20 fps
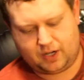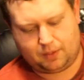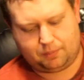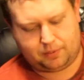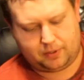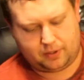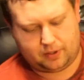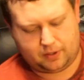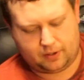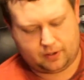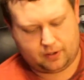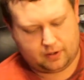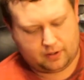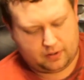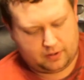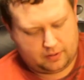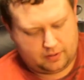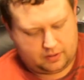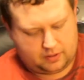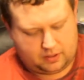it up here.
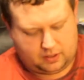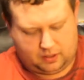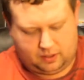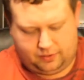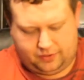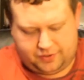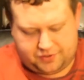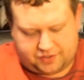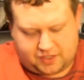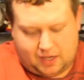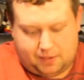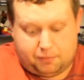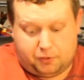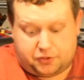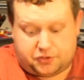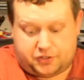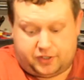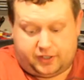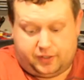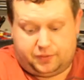This game
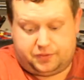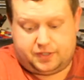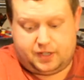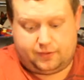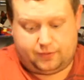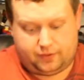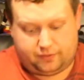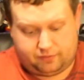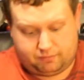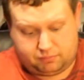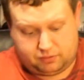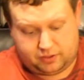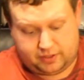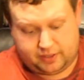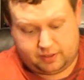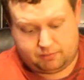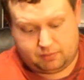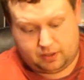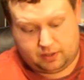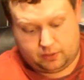looks like it was never even
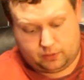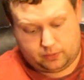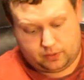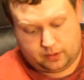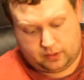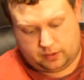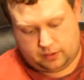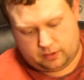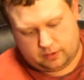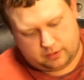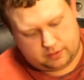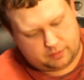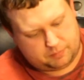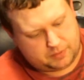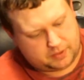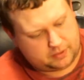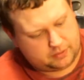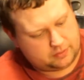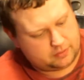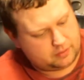played, by the way. I
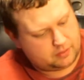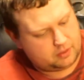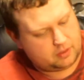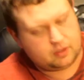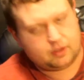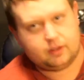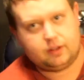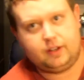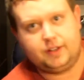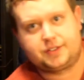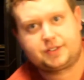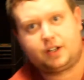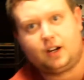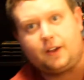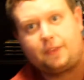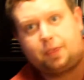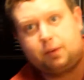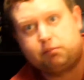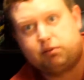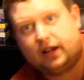mean, it's
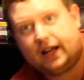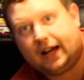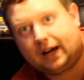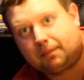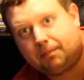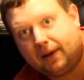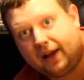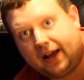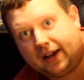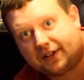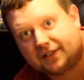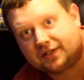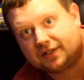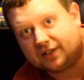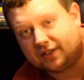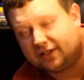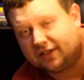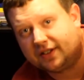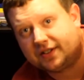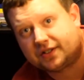got the black backs to
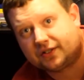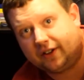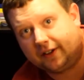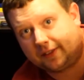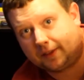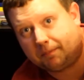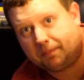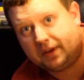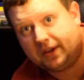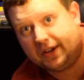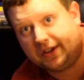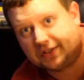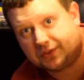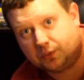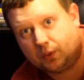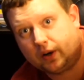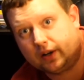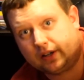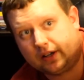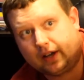the disc like the
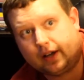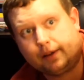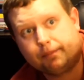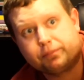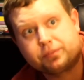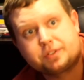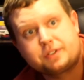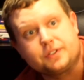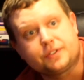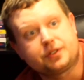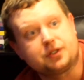PS1 games.